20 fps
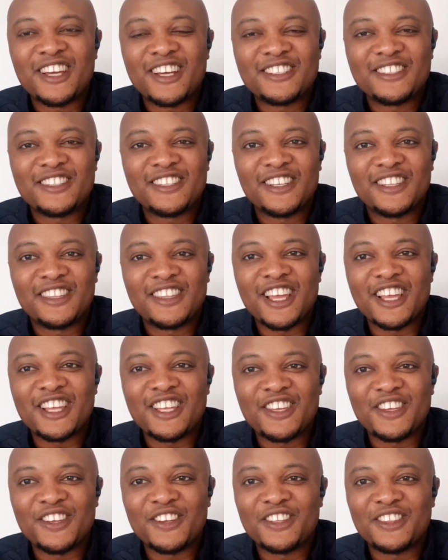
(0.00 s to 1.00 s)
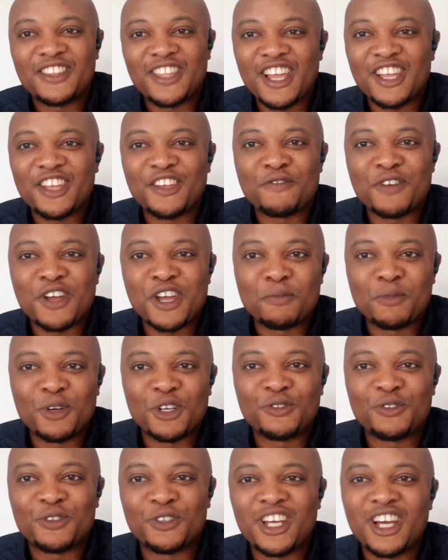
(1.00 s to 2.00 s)
fantastic. Thank you very
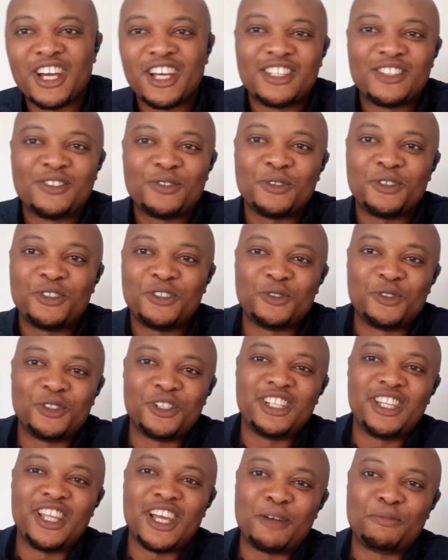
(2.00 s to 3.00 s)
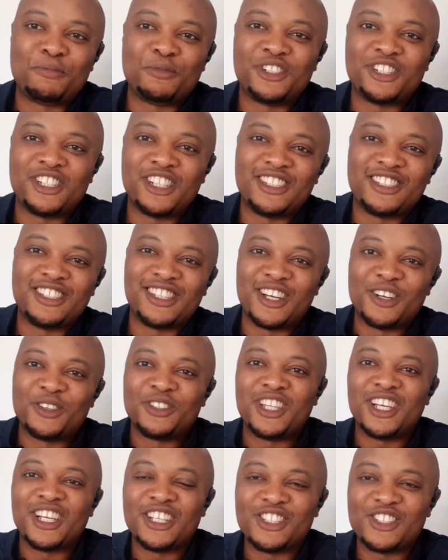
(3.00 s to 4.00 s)
much for that. We really appreciate it.
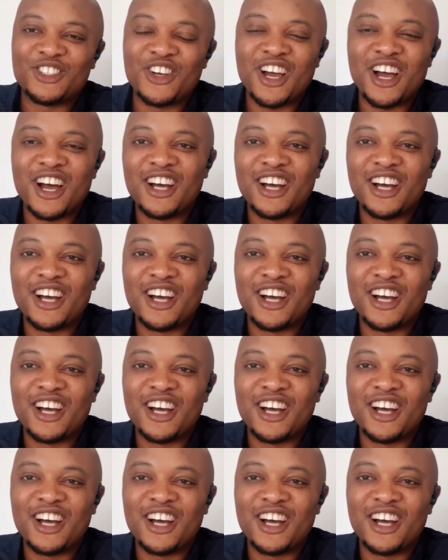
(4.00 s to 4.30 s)
I'll take it